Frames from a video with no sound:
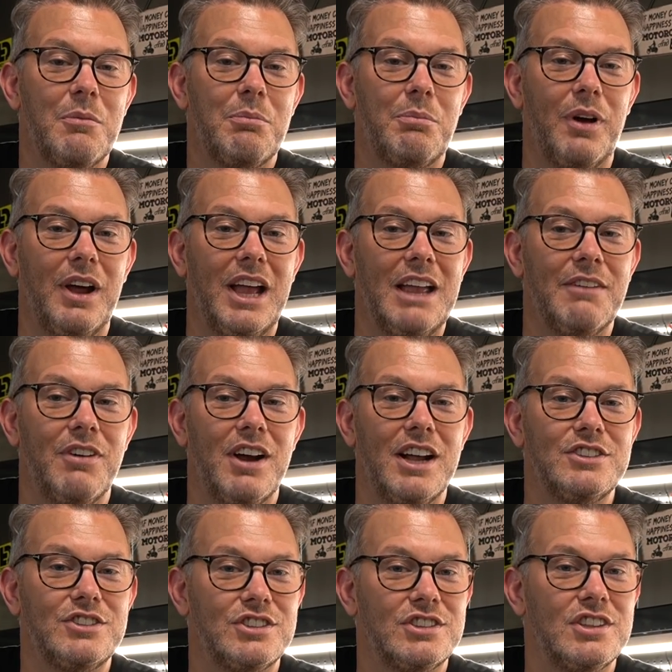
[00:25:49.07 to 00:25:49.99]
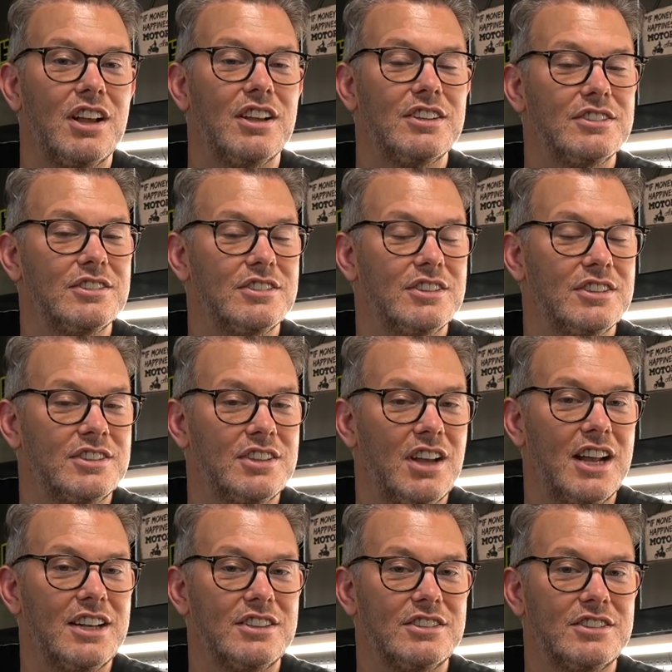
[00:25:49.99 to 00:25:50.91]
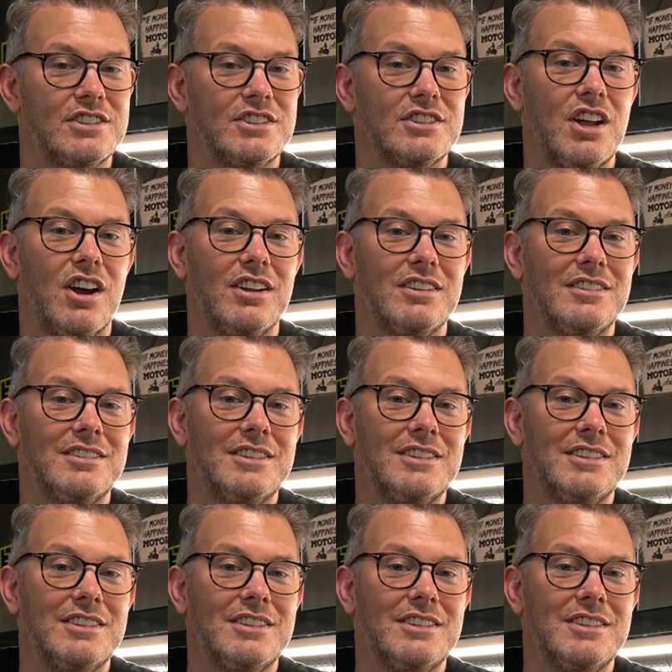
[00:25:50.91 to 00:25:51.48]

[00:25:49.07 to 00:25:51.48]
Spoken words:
But if I decided to start